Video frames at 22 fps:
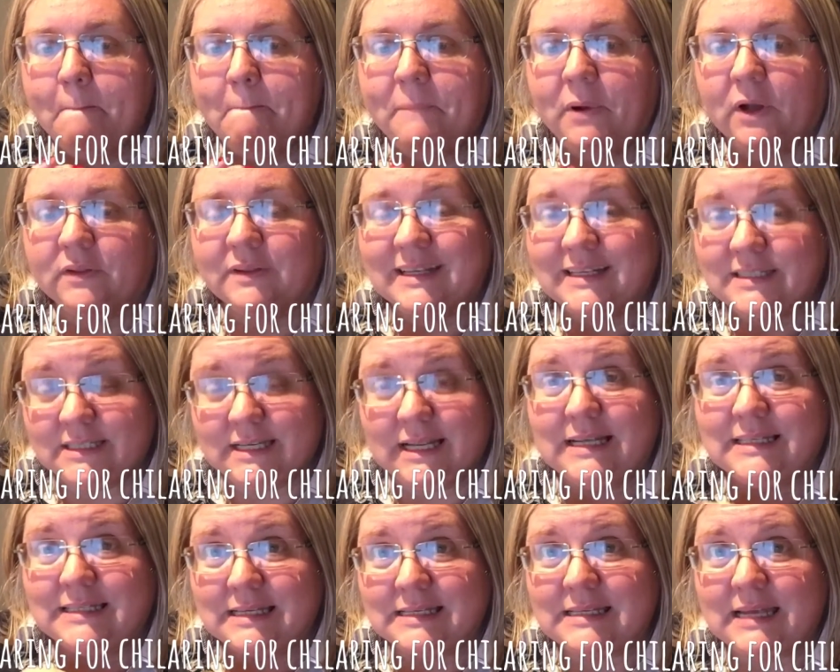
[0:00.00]
But this,
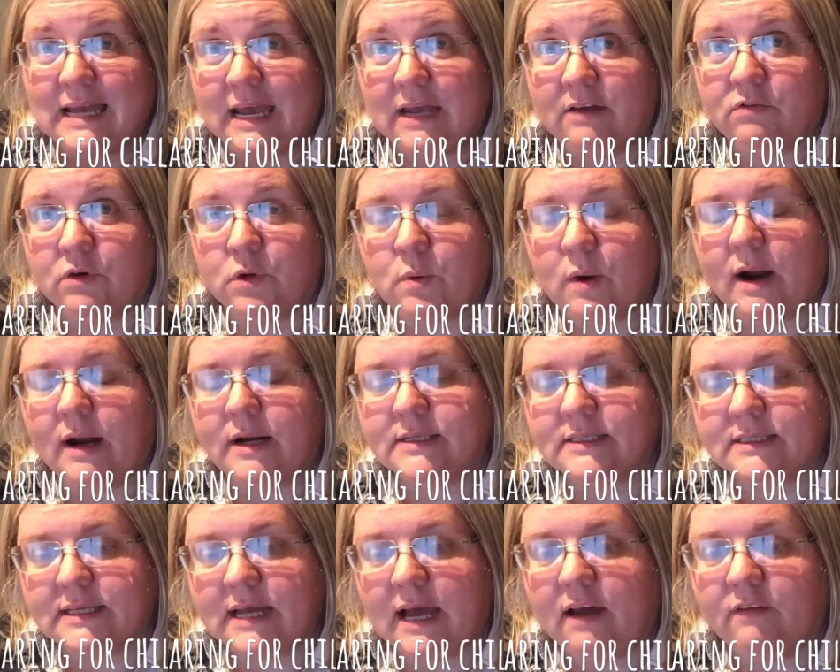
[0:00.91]
as I said,
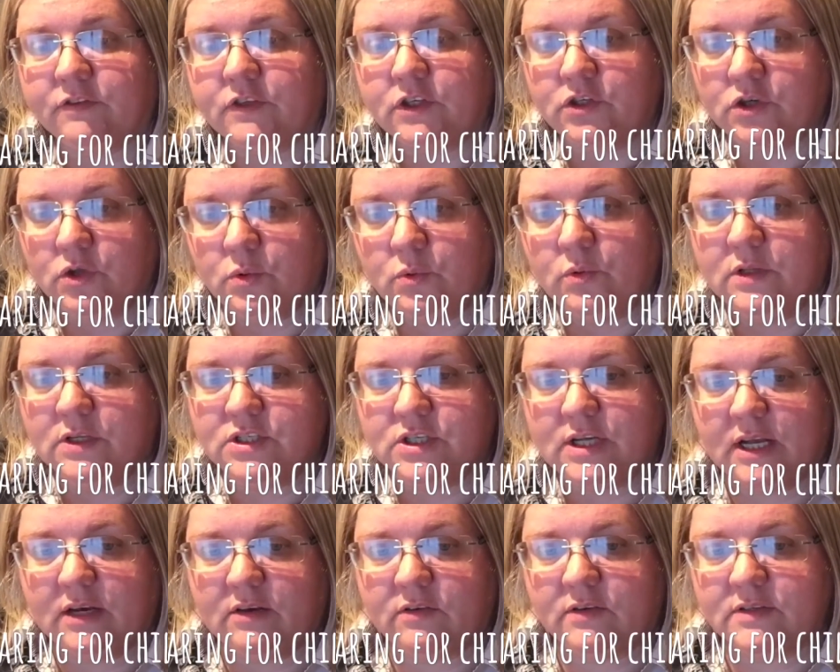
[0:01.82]
requires staff to know the
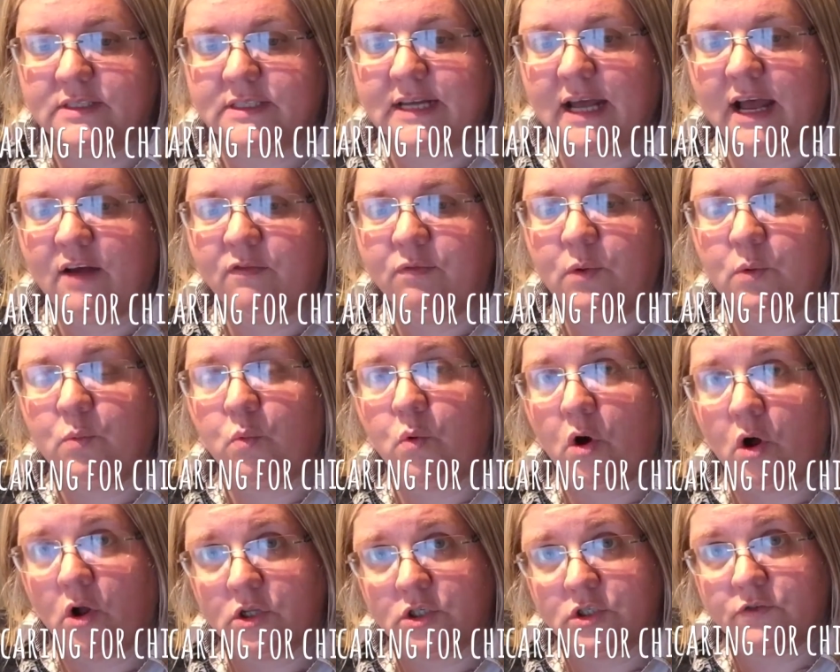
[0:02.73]
children. Staff will
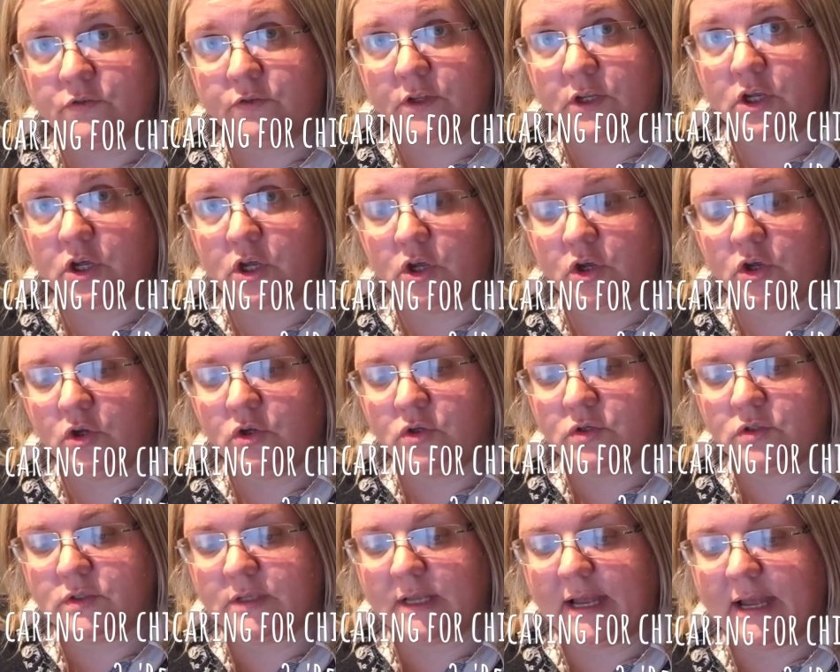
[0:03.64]
watch for the
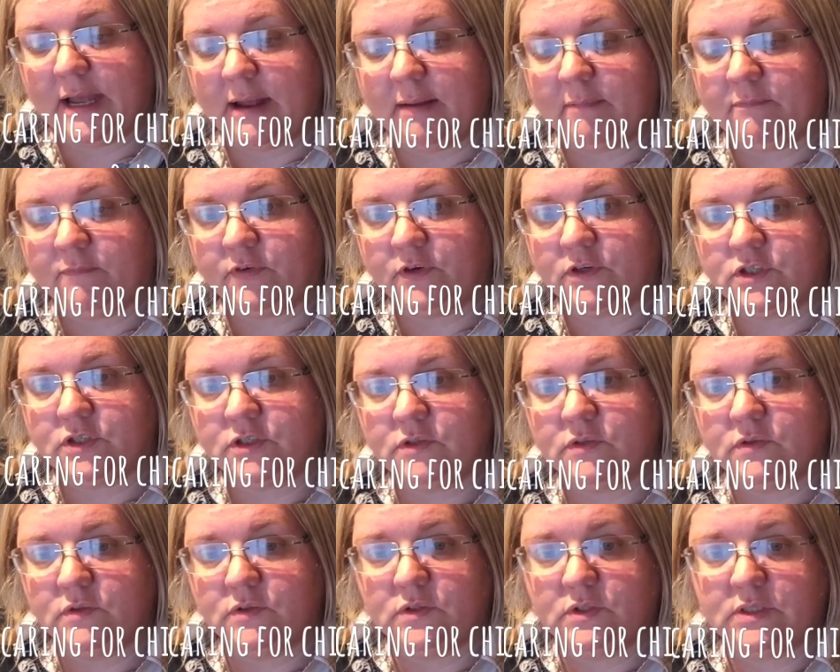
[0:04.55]
cues for
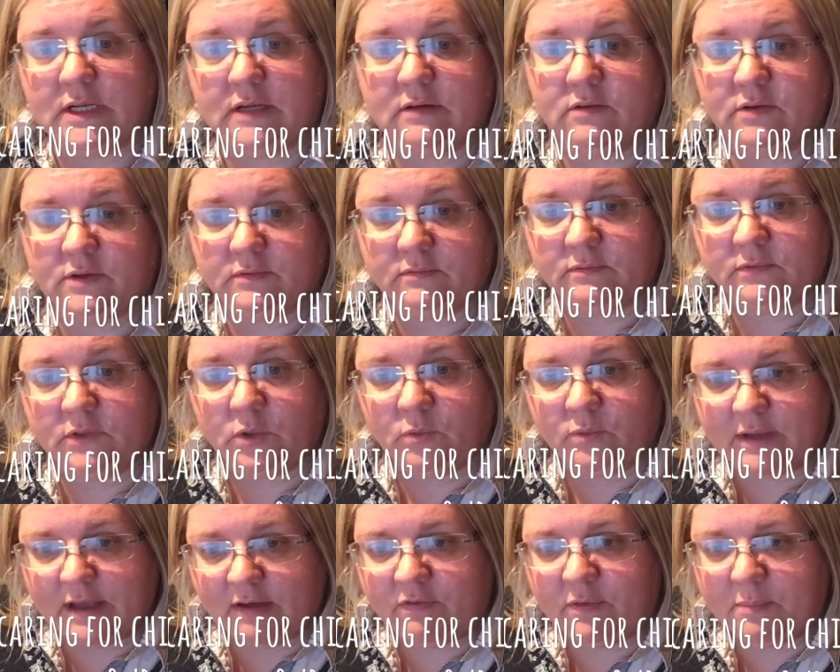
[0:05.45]
children, you
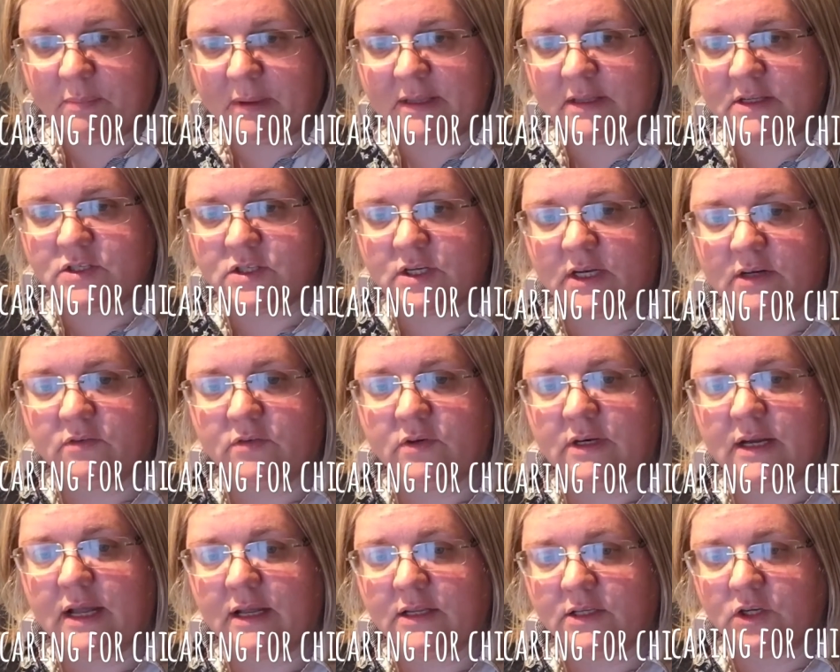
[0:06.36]
know, given by the
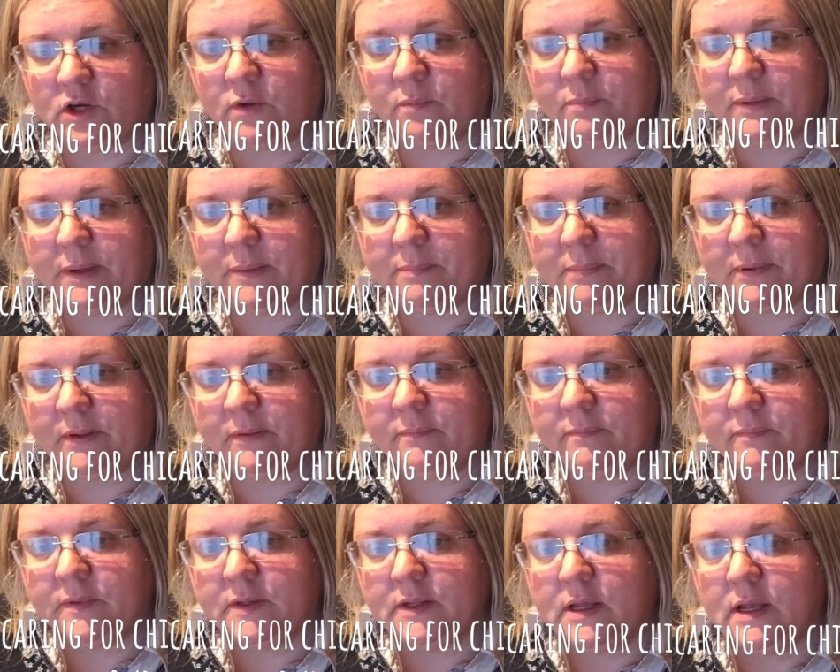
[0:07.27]
children and young
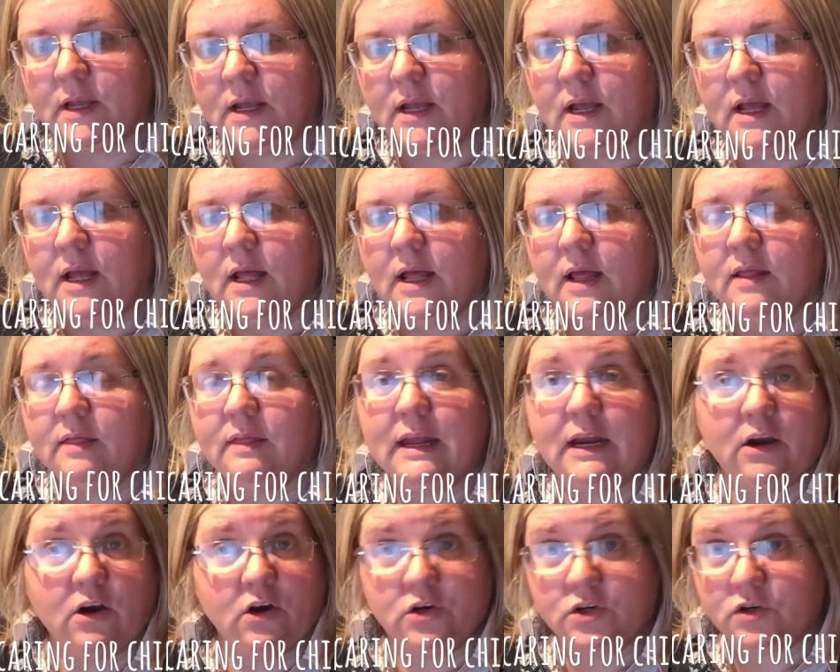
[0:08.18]
people.
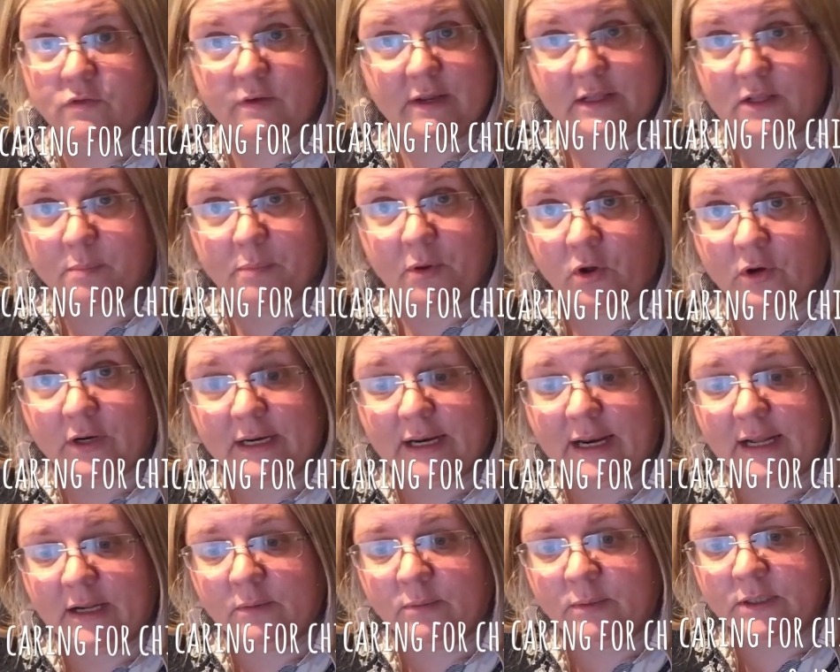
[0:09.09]
They learn to read their body
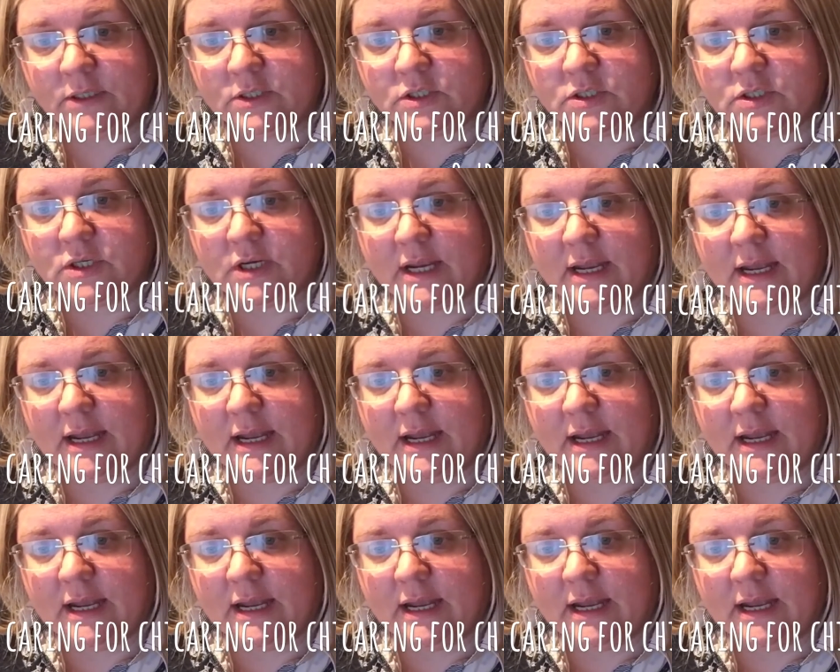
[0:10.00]
language,